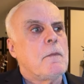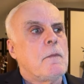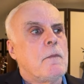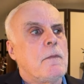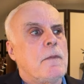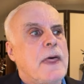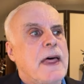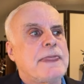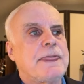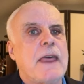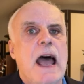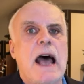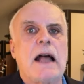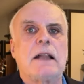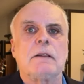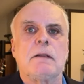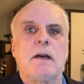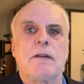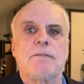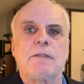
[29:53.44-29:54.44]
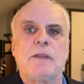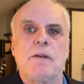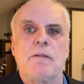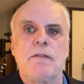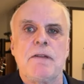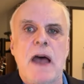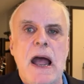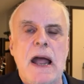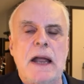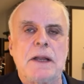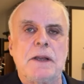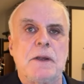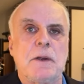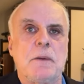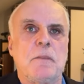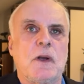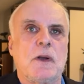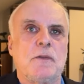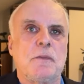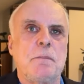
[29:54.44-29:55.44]
that that left the
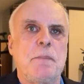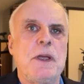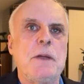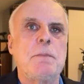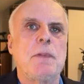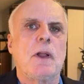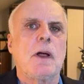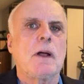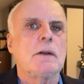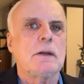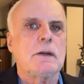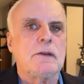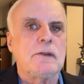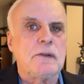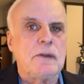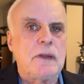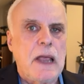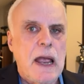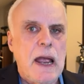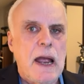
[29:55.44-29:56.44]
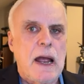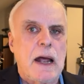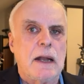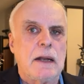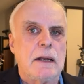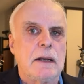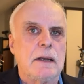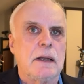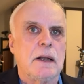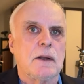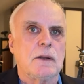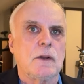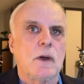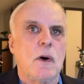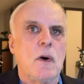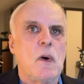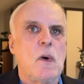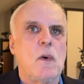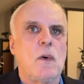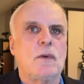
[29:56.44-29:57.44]
vacuum because people understand, you know,
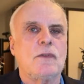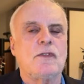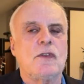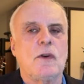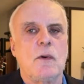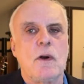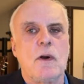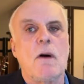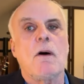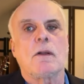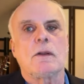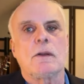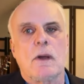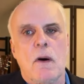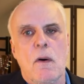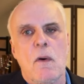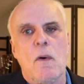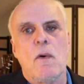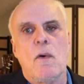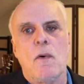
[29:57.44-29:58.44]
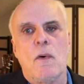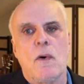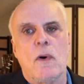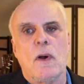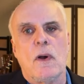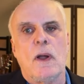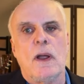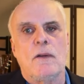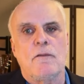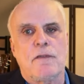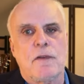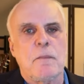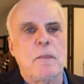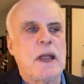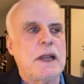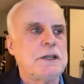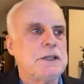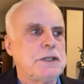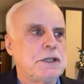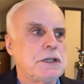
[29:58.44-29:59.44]
low so-called low
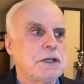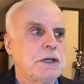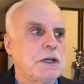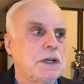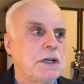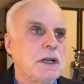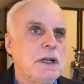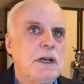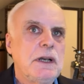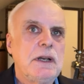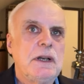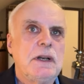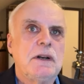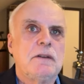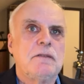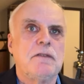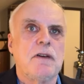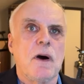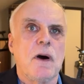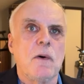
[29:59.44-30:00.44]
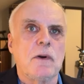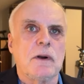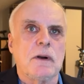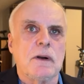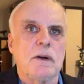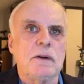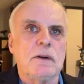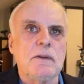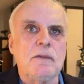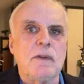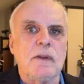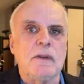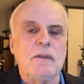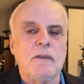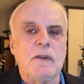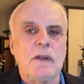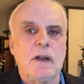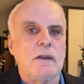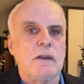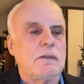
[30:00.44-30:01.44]
information voters and
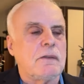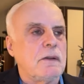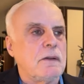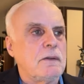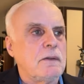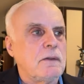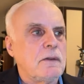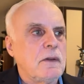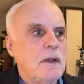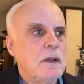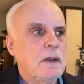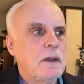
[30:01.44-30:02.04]
citizens mm-hmm.